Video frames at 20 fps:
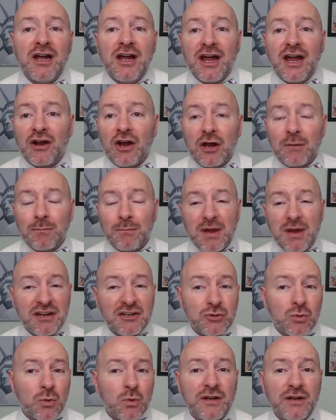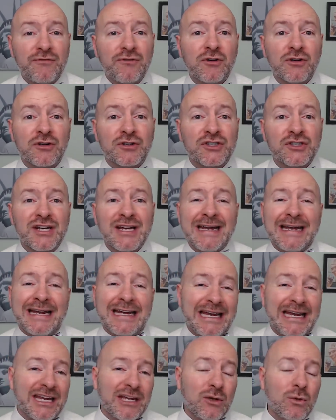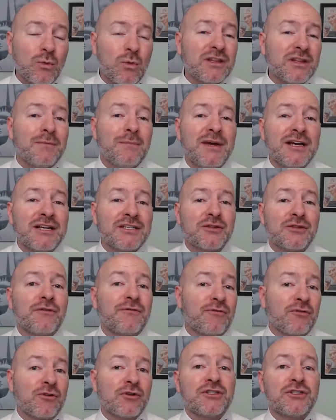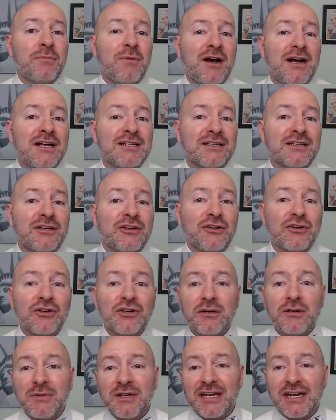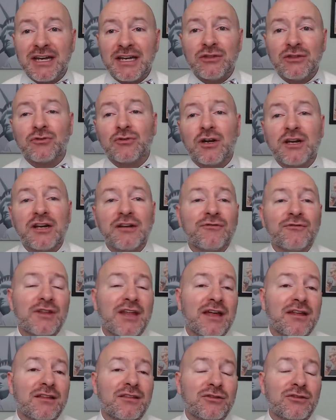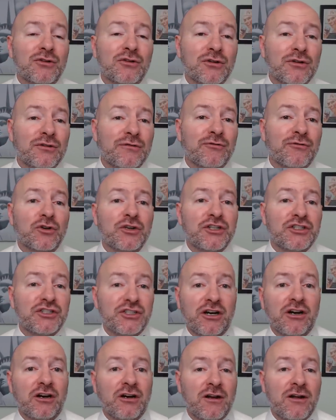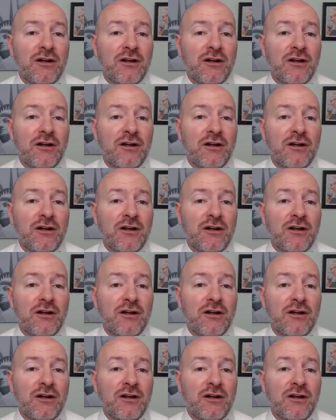And on May 21st, anyone that makes their first deposit, you're going to be in the running for that third free share.